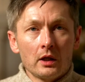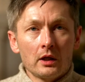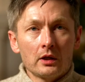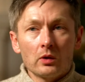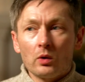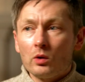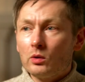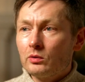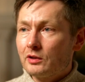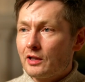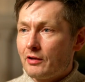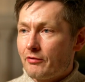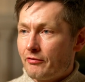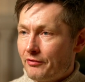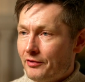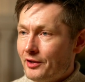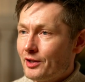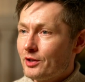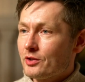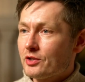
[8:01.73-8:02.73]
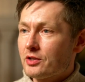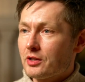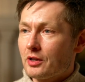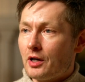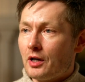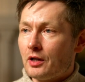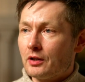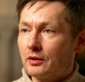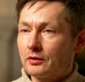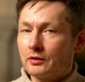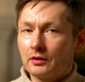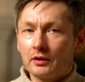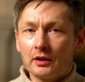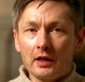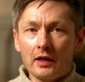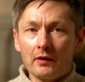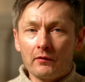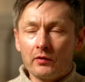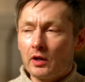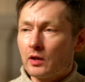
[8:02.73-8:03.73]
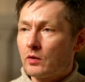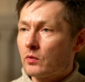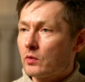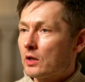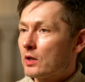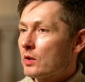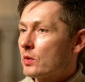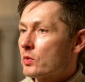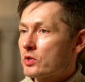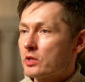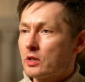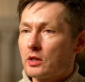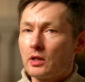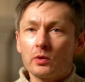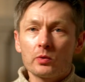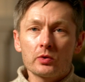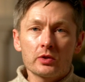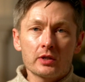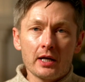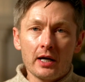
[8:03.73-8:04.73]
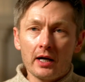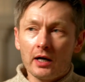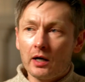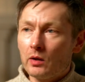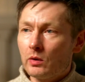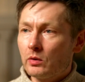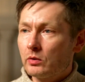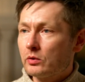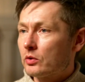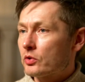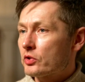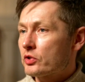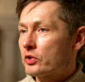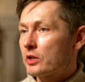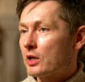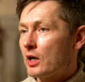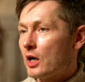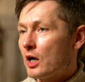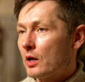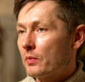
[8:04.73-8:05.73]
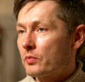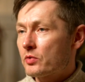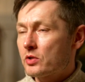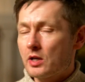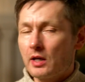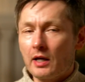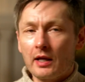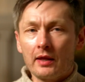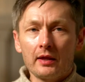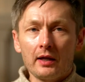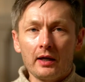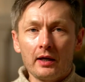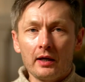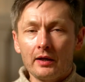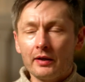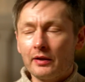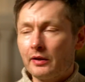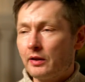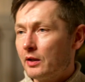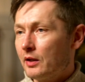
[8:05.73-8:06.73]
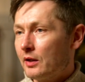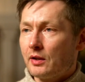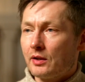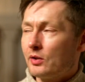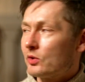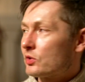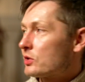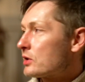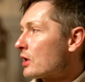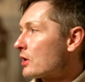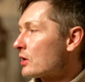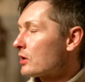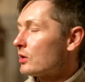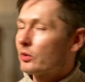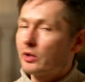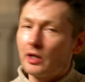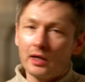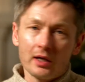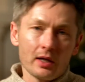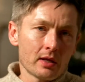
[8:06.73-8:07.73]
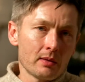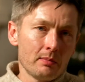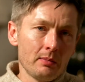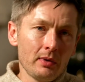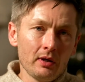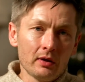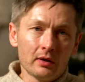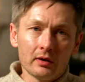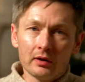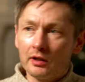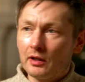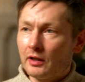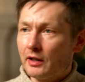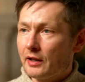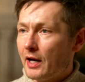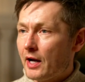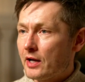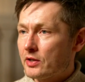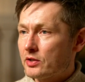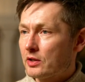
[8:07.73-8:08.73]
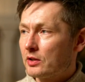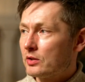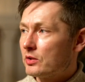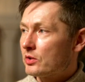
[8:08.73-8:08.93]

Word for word: It only feels long if the growth slows down or stops and then you start looking in the mirror and asking